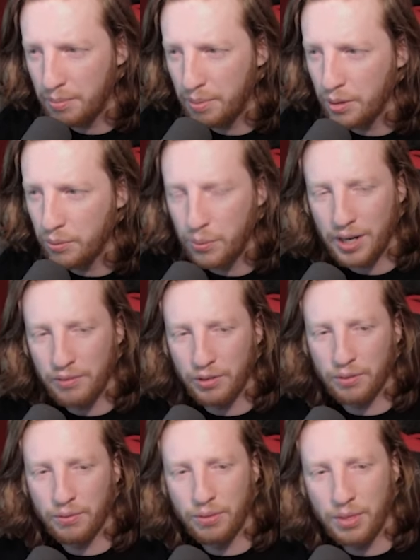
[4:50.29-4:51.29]
but
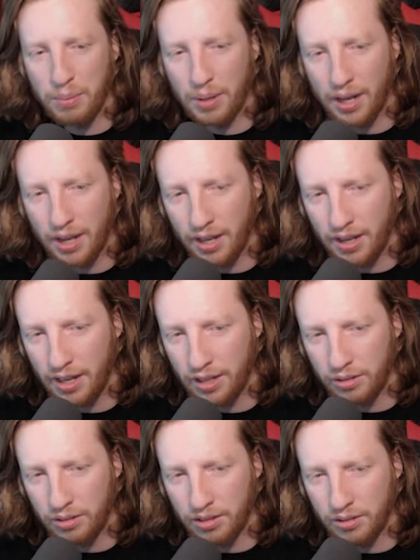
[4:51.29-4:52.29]
whenever the player
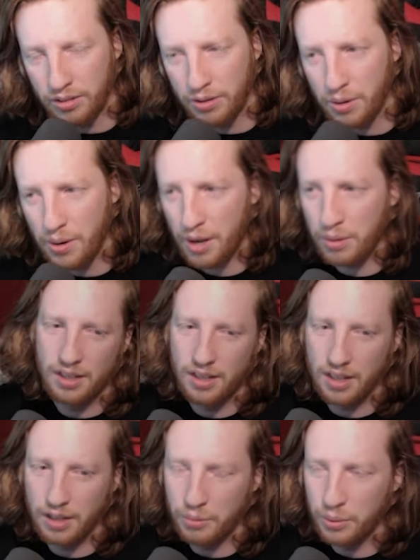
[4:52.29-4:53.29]
has 0 health,
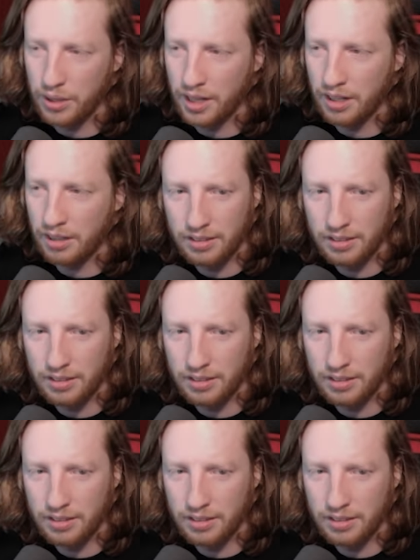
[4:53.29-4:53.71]
it would